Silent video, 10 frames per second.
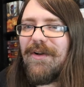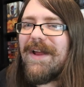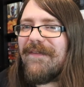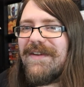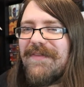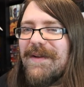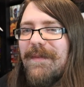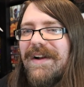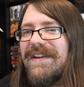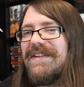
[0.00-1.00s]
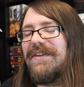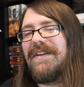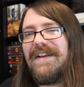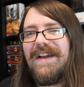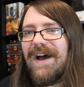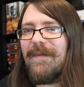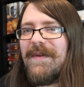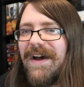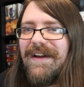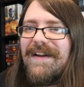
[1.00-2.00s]
I don't have infinite money, dude.
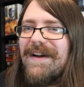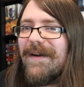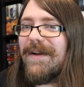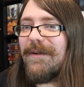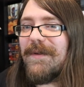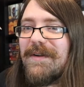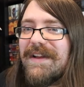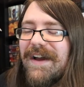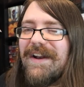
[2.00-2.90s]
I'm not, I'm not Rudy.